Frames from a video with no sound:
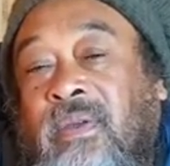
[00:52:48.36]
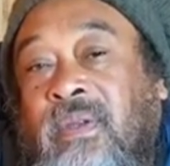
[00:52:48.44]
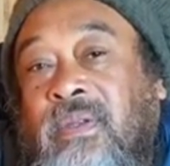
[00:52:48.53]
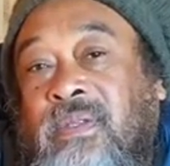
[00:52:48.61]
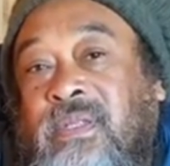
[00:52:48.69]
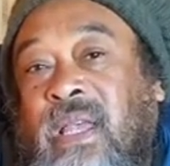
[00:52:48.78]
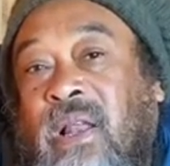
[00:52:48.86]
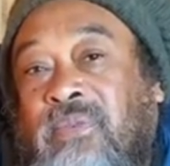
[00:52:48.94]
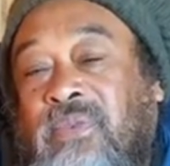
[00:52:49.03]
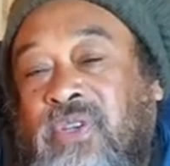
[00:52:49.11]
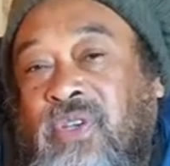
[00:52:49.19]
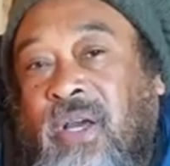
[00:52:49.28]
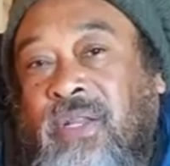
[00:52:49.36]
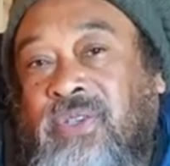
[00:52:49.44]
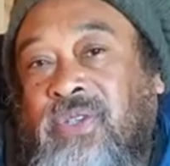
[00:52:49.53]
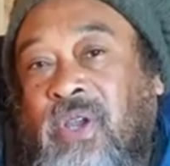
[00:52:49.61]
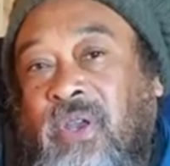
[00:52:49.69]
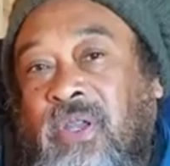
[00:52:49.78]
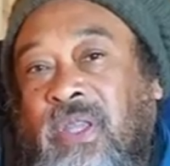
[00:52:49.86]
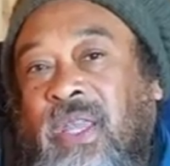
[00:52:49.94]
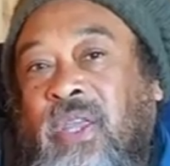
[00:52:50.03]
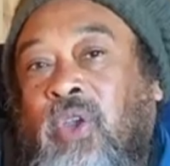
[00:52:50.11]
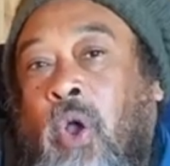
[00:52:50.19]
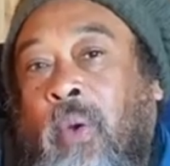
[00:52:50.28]
selfish concern,
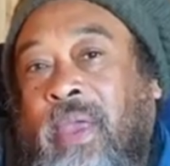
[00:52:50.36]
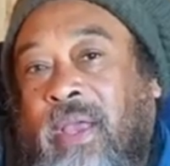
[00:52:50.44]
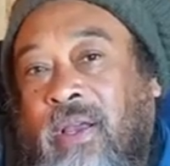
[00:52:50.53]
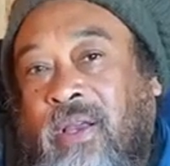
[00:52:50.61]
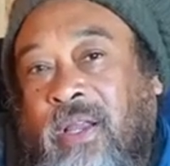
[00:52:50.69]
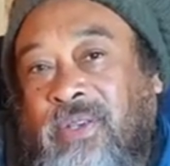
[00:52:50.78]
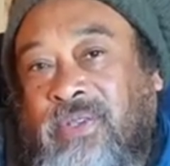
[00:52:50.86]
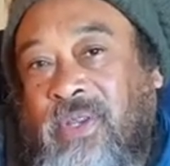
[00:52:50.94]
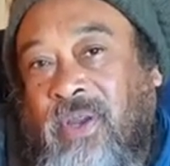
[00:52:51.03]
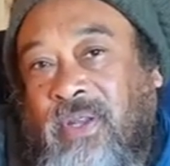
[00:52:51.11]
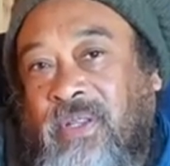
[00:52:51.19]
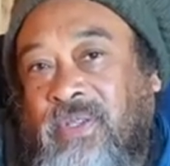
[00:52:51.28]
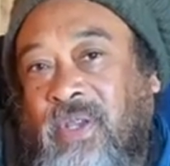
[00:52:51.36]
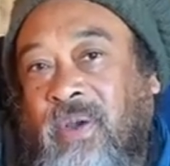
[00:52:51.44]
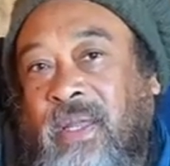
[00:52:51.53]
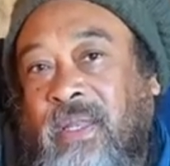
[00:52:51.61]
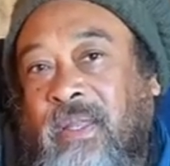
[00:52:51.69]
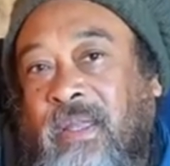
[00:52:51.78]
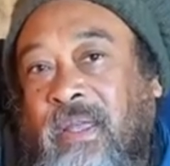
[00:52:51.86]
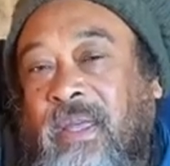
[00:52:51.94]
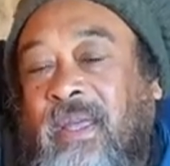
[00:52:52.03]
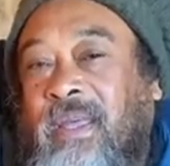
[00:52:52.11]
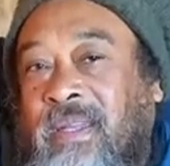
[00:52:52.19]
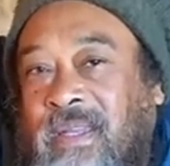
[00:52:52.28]
egoic concern, and so on.
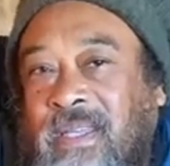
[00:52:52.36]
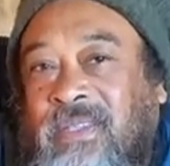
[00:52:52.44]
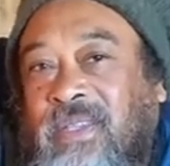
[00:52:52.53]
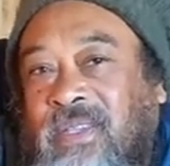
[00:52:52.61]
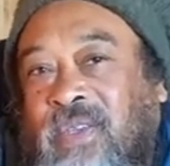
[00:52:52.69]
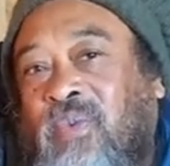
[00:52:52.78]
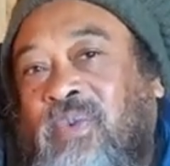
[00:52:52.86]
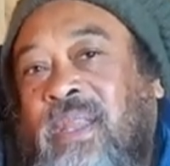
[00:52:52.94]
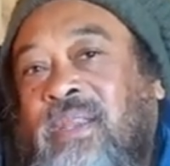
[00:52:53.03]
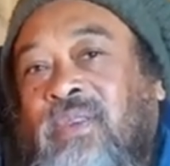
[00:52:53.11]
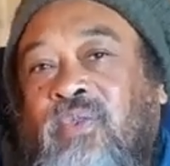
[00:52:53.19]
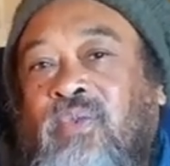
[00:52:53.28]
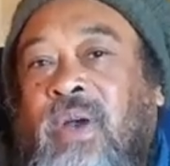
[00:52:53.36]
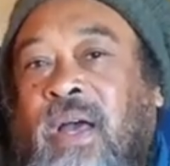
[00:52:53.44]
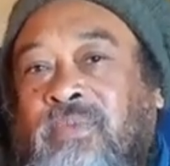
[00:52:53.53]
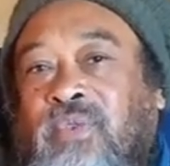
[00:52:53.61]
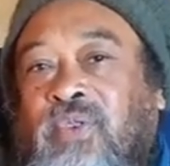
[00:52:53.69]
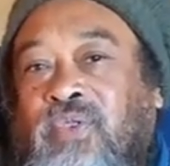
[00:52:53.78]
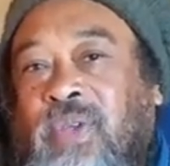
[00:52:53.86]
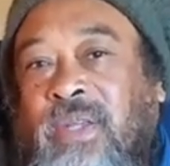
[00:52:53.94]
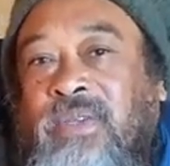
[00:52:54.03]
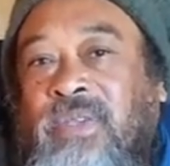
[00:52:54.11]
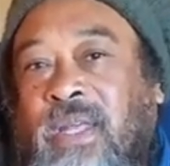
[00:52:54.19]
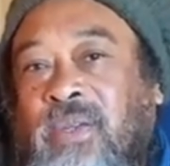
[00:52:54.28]
This is the one you have to
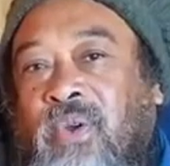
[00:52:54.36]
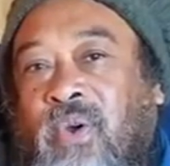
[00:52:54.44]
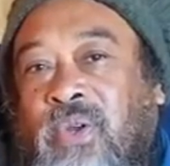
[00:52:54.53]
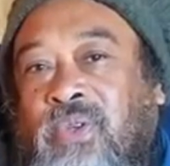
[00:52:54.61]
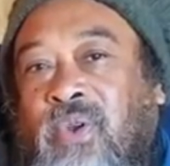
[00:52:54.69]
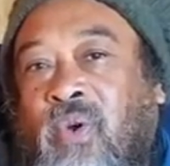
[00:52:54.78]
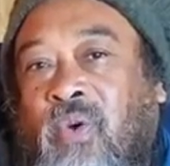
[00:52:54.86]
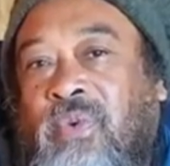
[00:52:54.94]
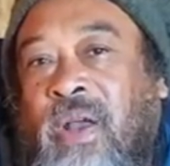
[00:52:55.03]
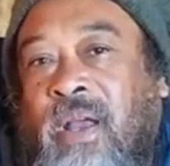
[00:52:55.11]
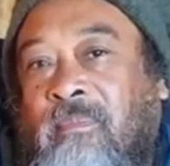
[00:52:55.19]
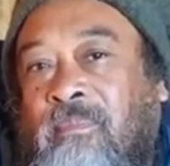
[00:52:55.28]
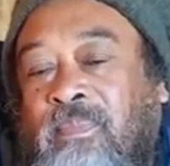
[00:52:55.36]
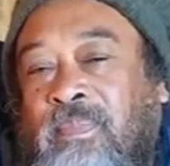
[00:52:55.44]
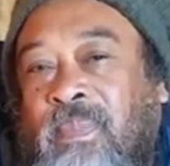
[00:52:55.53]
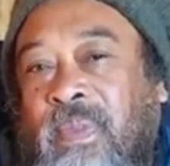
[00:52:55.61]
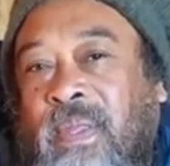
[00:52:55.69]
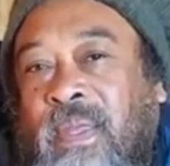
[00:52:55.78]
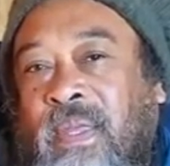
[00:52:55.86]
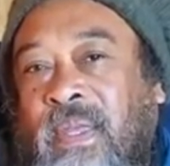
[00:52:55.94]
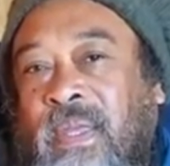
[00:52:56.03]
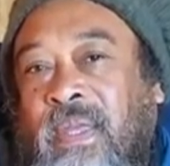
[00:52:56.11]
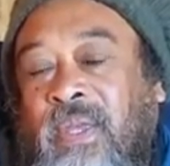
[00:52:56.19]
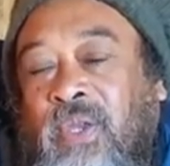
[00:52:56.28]
transcend or to overcome.
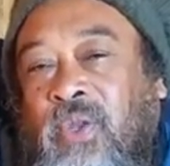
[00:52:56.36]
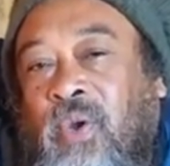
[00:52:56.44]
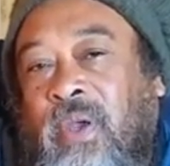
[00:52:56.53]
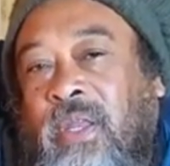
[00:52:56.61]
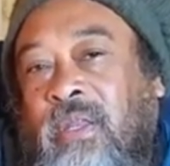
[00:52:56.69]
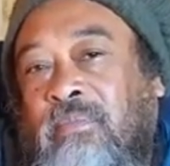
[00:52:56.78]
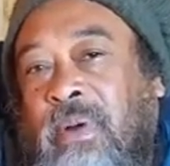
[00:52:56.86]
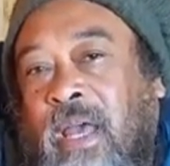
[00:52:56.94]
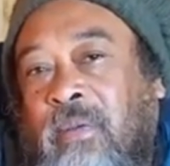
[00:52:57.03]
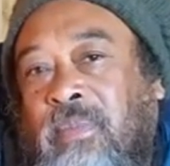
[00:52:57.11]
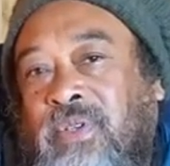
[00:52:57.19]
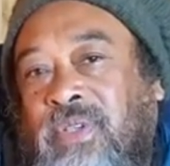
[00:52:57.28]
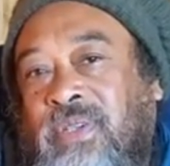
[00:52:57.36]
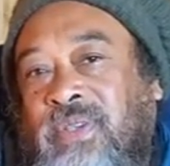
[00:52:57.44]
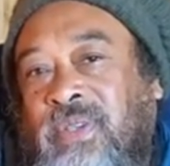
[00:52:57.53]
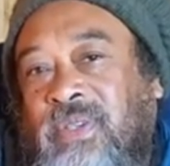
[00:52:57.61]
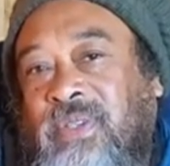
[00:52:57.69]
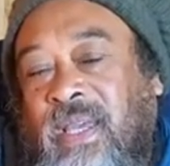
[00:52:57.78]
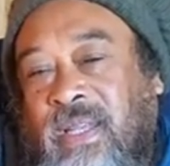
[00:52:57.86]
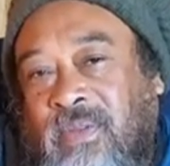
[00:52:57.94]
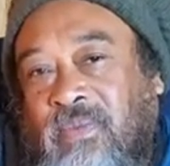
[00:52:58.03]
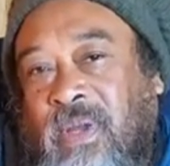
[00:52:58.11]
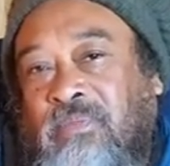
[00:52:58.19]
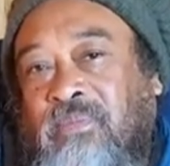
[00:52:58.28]
You know, in the Bible, Jesus said,
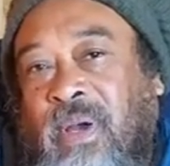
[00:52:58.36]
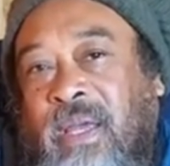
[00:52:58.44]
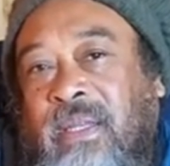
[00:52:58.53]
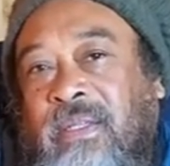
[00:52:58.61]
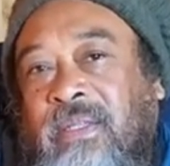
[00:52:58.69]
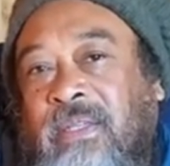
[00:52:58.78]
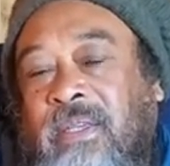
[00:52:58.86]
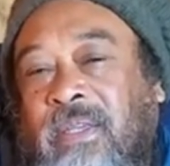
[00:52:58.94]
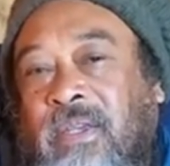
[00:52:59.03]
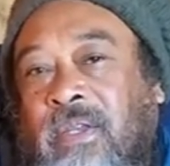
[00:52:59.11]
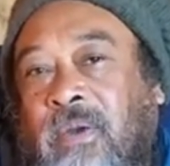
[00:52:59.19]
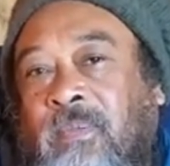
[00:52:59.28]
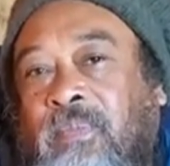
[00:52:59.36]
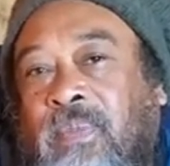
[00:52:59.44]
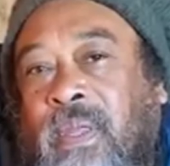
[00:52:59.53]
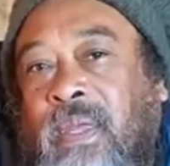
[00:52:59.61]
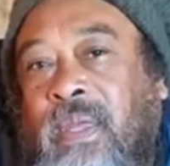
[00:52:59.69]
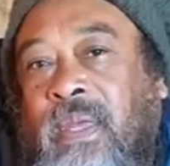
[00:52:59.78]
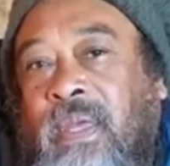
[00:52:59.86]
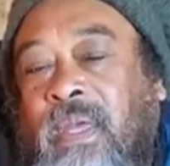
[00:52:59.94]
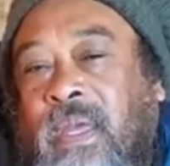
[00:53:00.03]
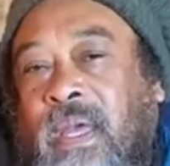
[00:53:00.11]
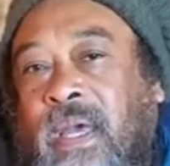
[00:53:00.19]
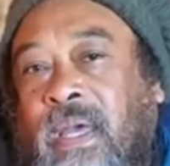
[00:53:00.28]
what point,
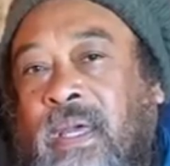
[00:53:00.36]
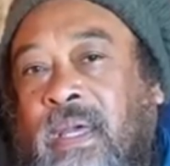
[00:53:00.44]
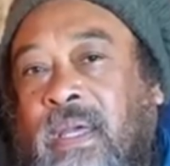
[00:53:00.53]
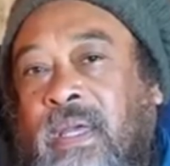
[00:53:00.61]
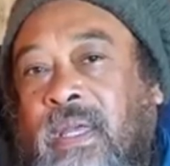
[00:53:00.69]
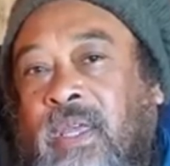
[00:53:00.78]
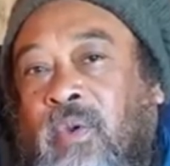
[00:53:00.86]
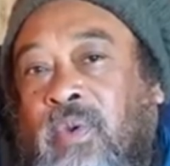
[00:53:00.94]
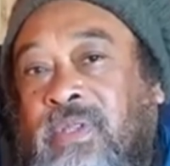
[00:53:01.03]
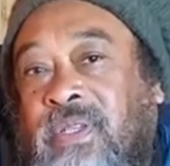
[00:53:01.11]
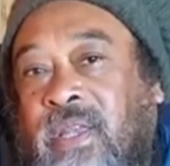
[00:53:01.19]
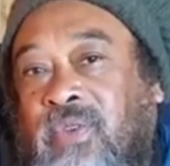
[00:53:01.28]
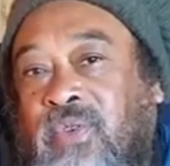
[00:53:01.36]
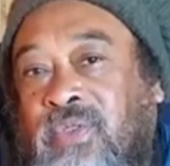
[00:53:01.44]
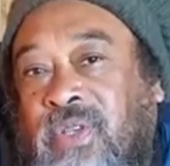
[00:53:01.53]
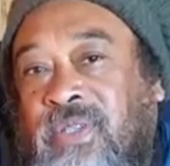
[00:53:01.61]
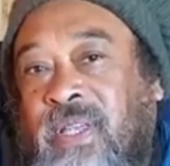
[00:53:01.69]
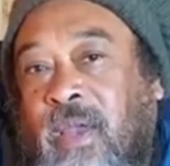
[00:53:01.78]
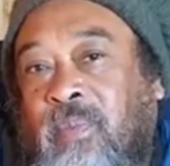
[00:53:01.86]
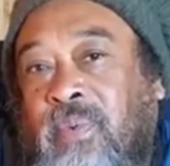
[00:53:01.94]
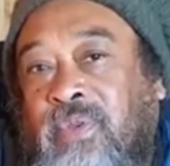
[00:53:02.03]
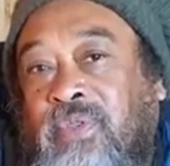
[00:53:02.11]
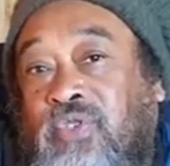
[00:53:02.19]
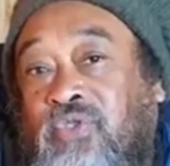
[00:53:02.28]
he was saying to his
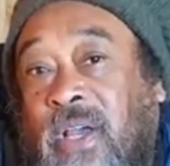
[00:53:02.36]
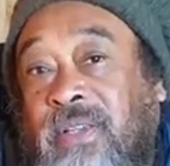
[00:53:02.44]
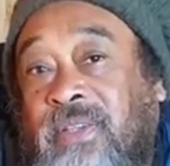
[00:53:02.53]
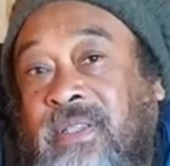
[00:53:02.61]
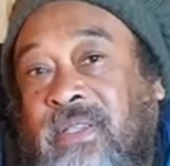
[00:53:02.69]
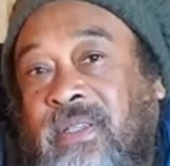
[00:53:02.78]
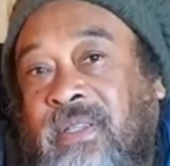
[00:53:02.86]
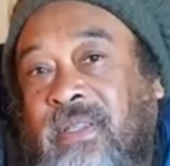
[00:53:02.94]
disciples, trust